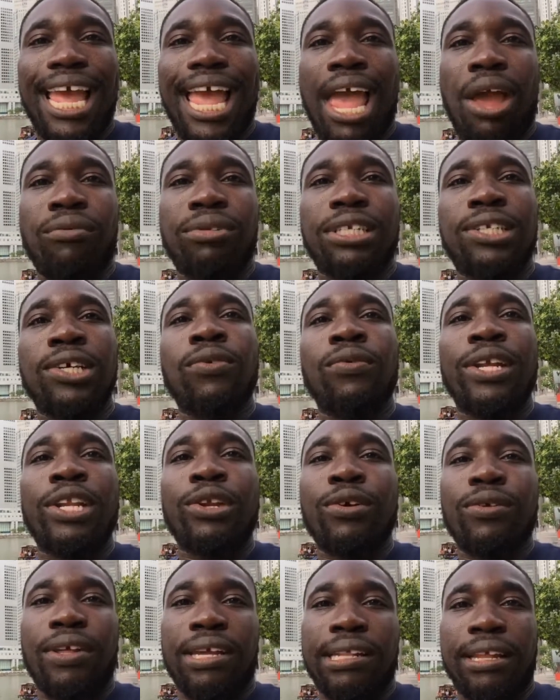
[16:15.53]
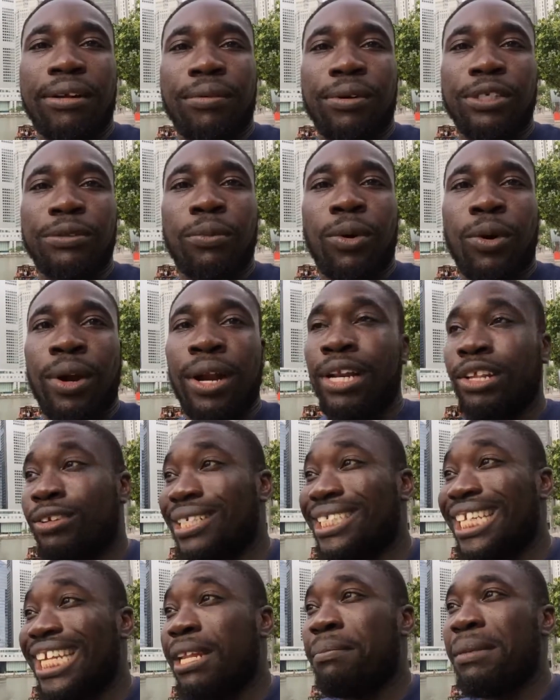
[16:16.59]
And still we knew that there was more. You're
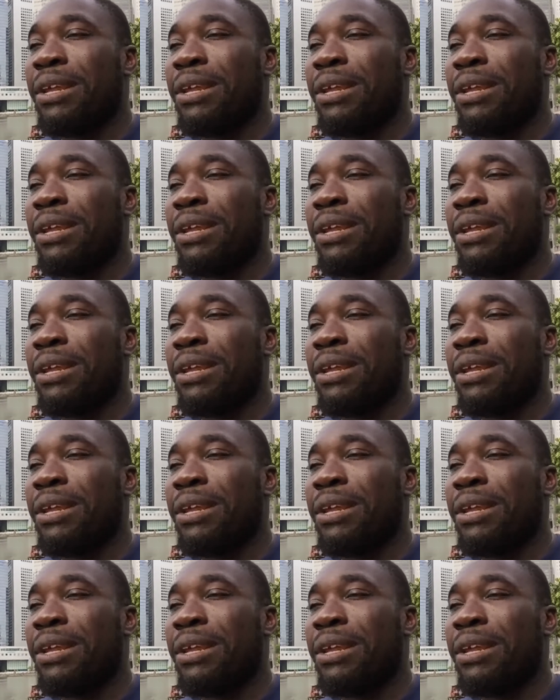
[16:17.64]
seeing